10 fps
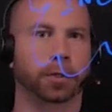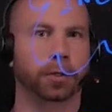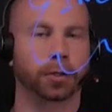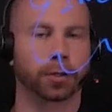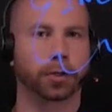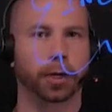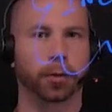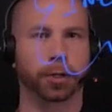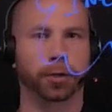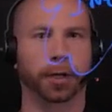So how do
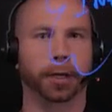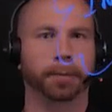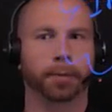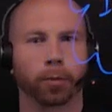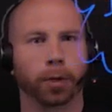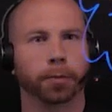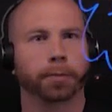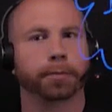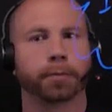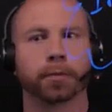we do that? Well,
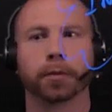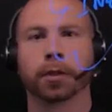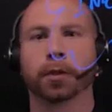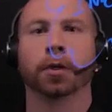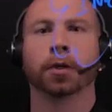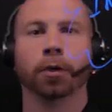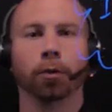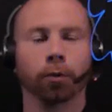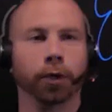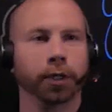
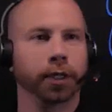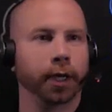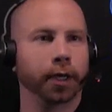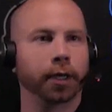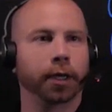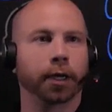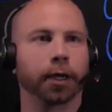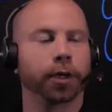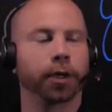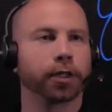we take and
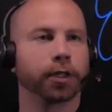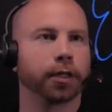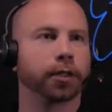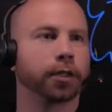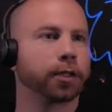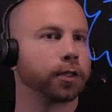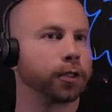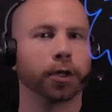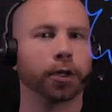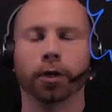we extend
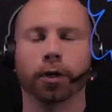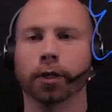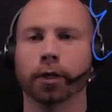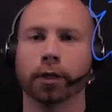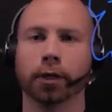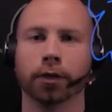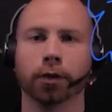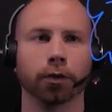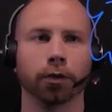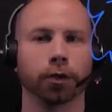security as
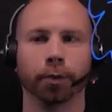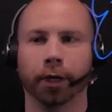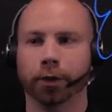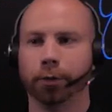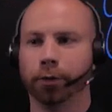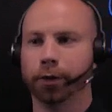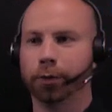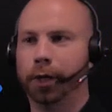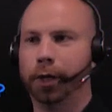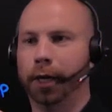close as possible as we
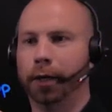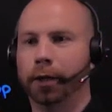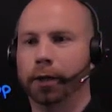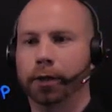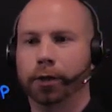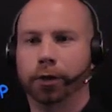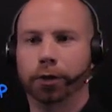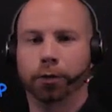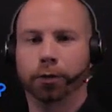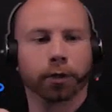can
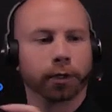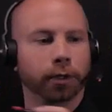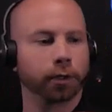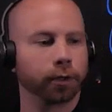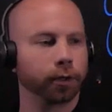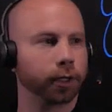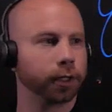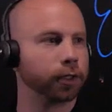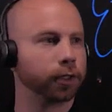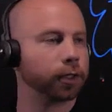to
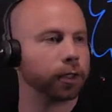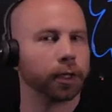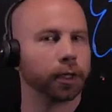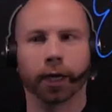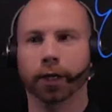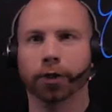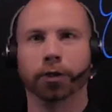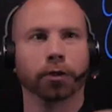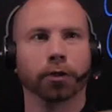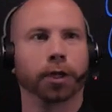these edge
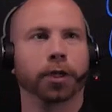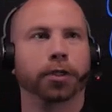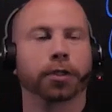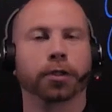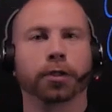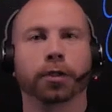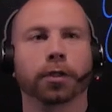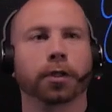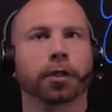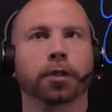locations.
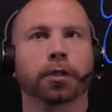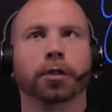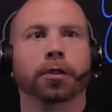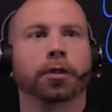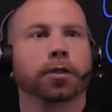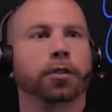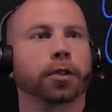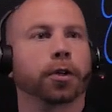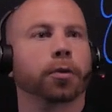So